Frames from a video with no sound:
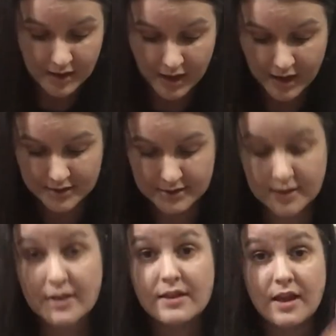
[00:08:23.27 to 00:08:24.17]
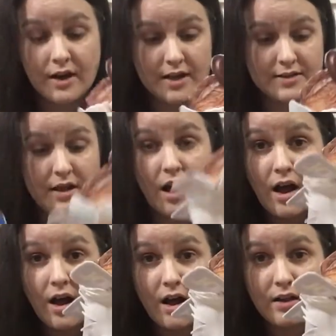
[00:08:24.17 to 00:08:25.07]
And there is
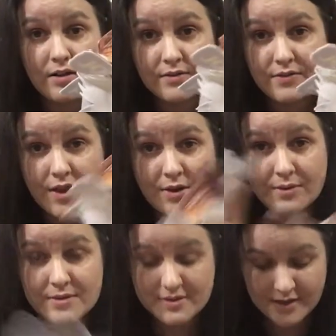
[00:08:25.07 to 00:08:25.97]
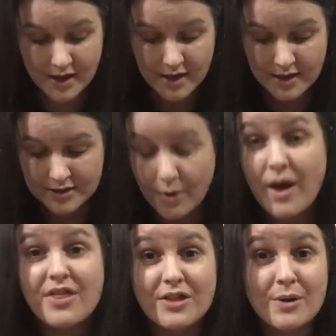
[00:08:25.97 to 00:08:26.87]
all of those. So
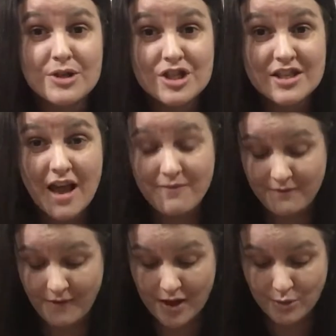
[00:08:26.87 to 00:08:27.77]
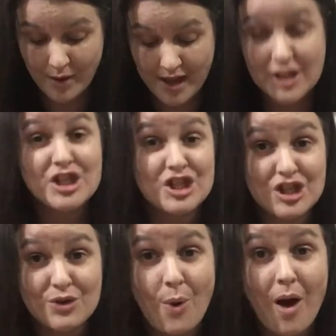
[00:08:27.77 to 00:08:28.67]
I thought that was just a fun way to
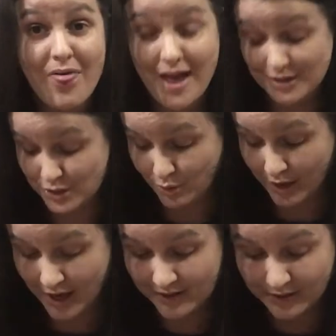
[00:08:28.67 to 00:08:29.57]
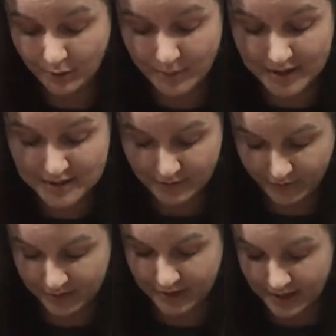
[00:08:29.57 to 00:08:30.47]
do that story a little bit
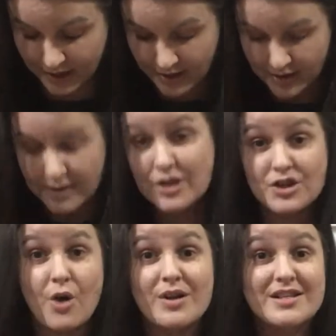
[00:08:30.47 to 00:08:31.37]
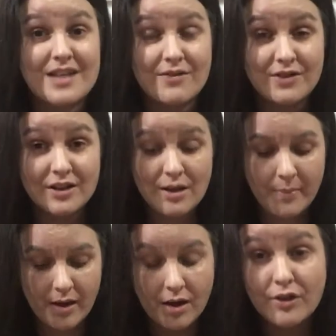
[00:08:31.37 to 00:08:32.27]
differently. So definitely
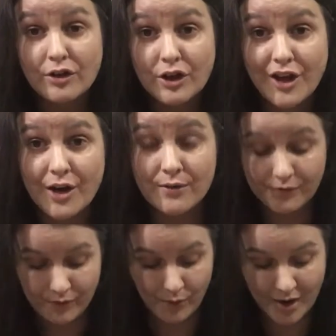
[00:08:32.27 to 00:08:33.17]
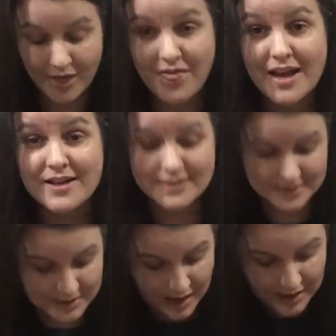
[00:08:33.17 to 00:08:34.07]
be on the lookout for
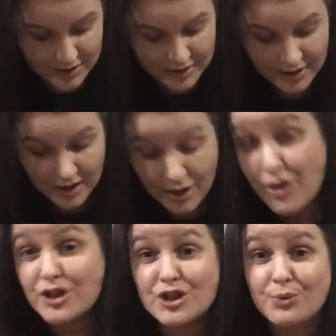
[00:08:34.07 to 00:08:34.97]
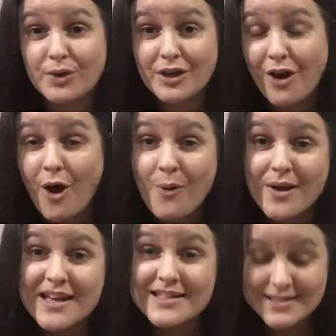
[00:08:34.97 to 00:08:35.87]
things that you wouldn't
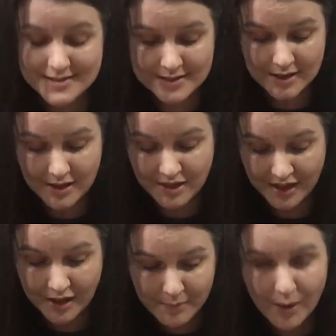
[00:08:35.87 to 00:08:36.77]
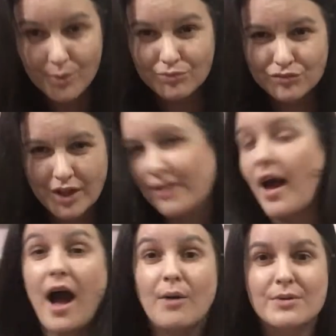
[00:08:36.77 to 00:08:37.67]
always think about. Like,
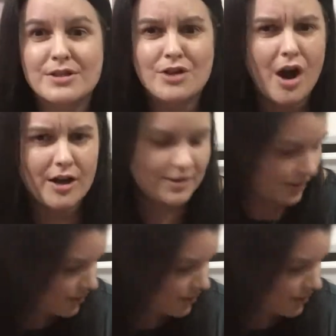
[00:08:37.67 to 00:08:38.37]
I was not